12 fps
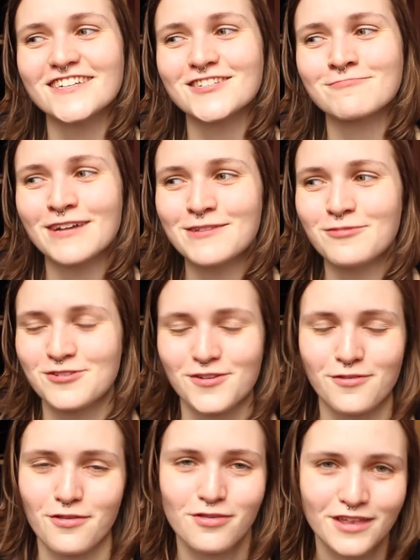is maybe
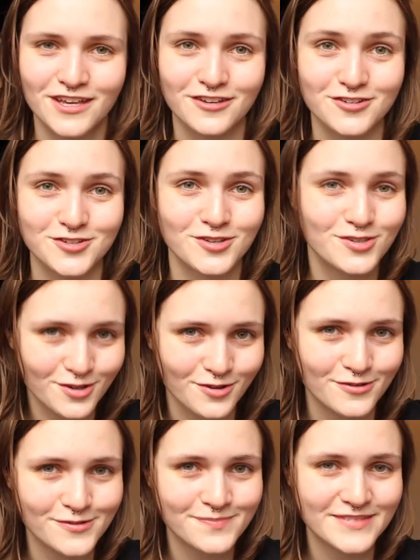not the thing you should
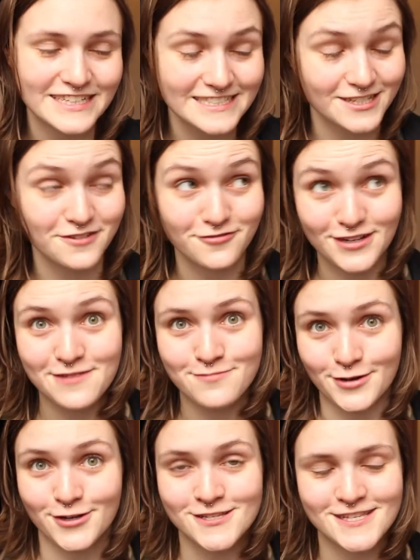do instead of reading
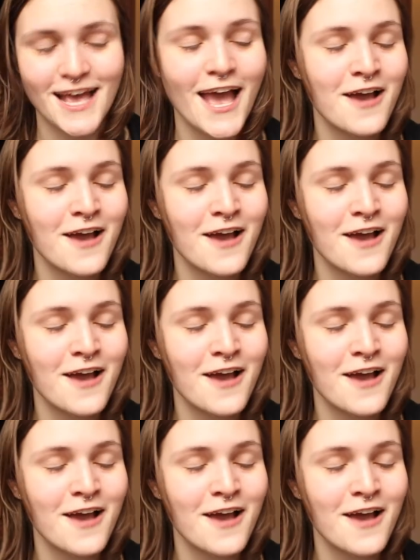books.